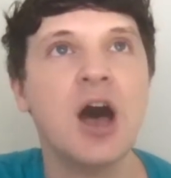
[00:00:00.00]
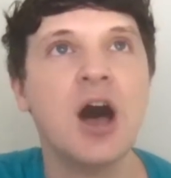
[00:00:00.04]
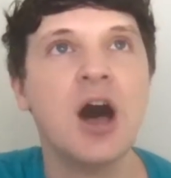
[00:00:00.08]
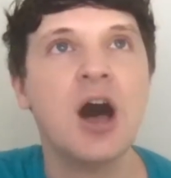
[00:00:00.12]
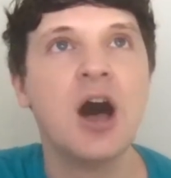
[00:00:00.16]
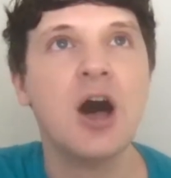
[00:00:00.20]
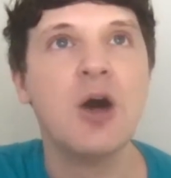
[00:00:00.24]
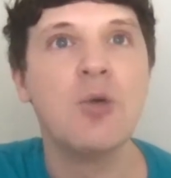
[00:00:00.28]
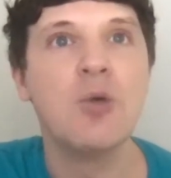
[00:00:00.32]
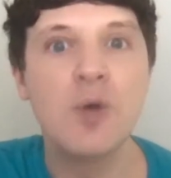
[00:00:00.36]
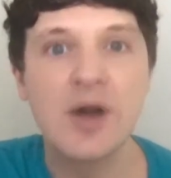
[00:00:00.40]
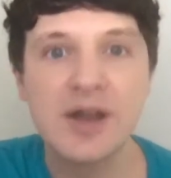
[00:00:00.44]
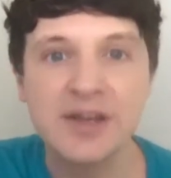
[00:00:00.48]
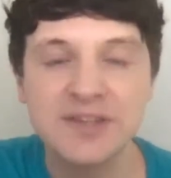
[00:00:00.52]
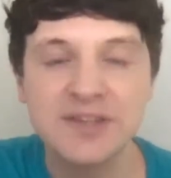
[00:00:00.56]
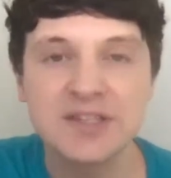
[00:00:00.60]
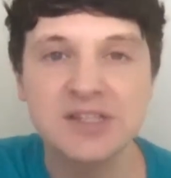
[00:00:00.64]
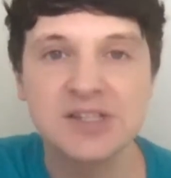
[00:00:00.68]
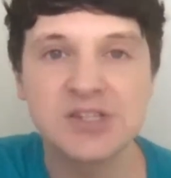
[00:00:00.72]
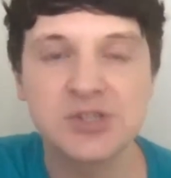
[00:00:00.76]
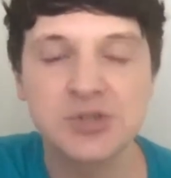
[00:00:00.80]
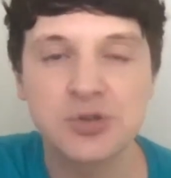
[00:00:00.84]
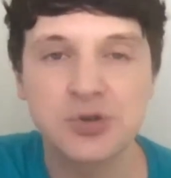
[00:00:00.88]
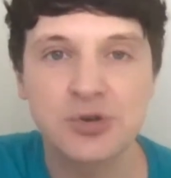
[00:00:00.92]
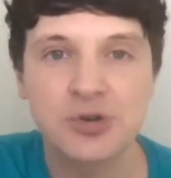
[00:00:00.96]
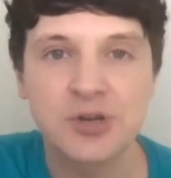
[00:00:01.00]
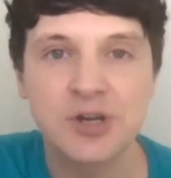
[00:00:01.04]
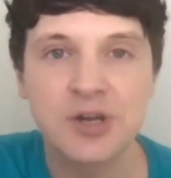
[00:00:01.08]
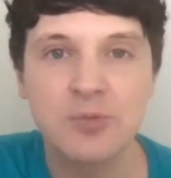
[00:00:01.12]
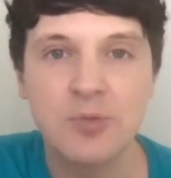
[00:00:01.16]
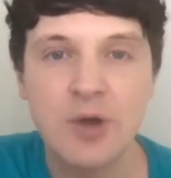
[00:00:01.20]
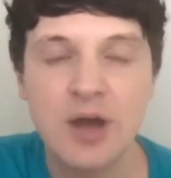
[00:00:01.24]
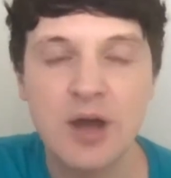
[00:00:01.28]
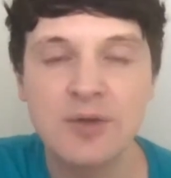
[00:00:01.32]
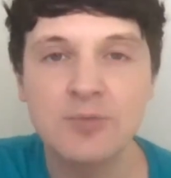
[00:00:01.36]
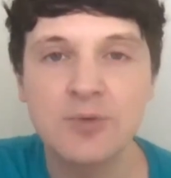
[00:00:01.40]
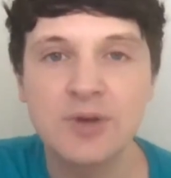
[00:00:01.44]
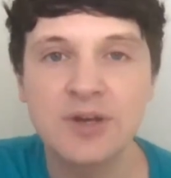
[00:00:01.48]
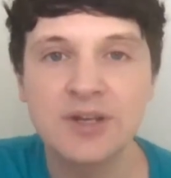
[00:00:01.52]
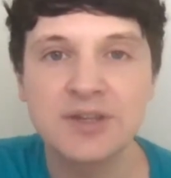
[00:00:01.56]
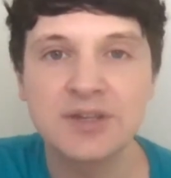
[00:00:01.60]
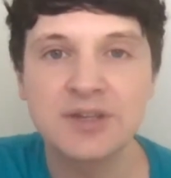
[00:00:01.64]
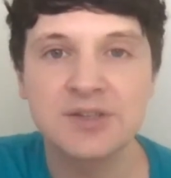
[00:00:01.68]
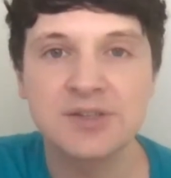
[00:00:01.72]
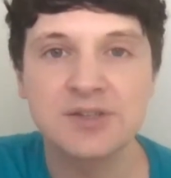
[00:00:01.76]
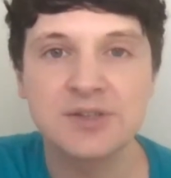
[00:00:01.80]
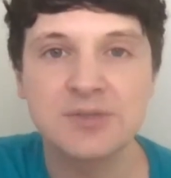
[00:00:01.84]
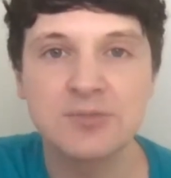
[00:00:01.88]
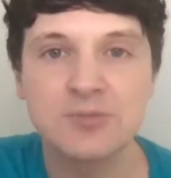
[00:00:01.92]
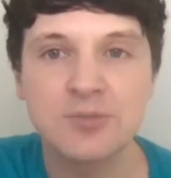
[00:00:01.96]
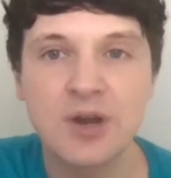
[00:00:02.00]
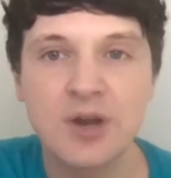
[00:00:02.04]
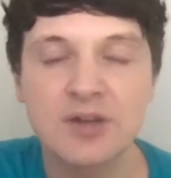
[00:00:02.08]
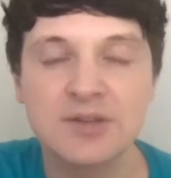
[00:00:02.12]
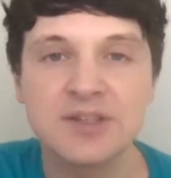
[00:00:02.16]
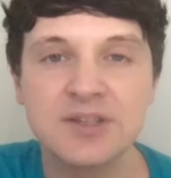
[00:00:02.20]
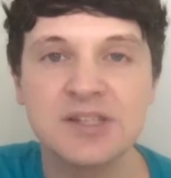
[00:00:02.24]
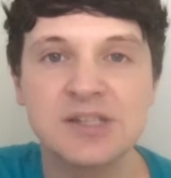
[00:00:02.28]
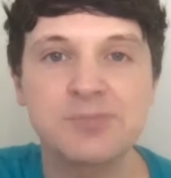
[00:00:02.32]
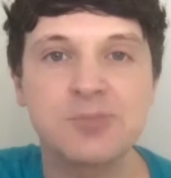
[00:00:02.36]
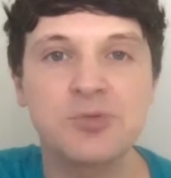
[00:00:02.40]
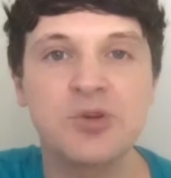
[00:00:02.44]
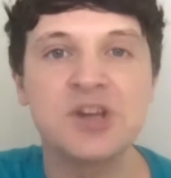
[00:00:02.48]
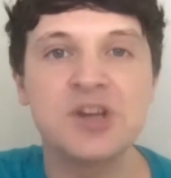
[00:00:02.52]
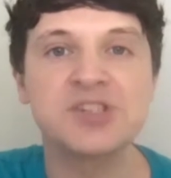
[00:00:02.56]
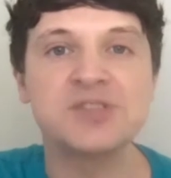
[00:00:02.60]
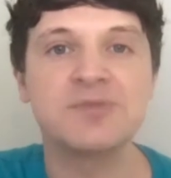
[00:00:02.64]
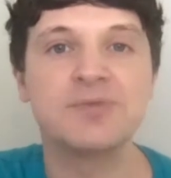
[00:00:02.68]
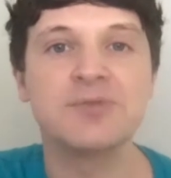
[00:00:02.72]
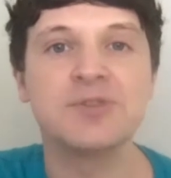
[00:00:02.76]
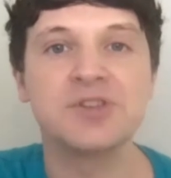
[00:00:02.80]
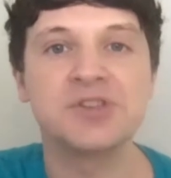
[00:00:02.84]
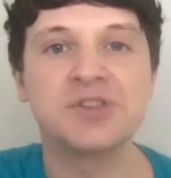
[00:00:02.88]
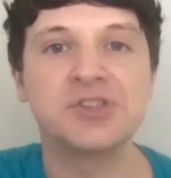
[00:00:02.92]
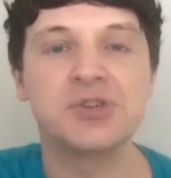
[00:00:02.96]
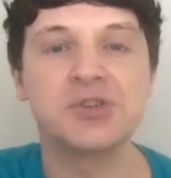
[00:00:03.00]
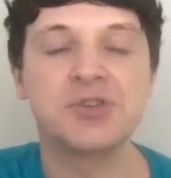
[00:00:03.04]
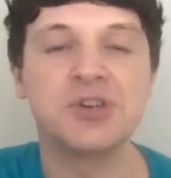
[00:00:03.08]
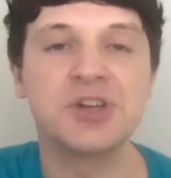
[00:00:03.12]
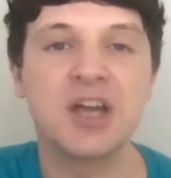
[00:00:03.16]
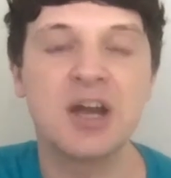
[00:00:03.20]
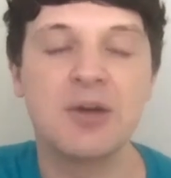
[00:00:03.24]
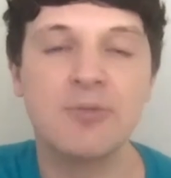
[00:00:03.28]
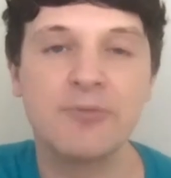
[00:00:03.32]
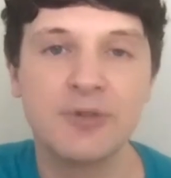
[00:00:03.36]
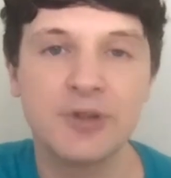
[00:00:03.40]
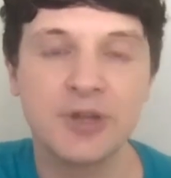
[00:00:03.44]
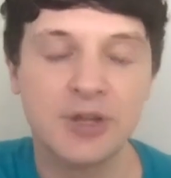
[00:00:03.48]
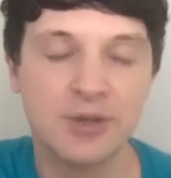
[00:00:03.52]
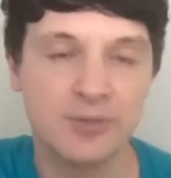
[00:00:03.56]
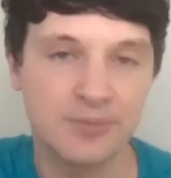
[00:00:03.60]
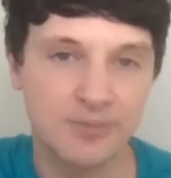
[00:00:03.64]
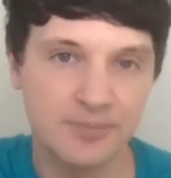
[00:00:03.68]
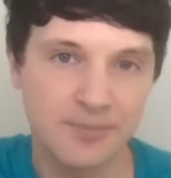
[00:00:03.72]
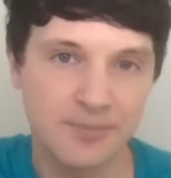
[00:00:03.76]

uh, where did this story where, where did this where did the inspiration for the story come for you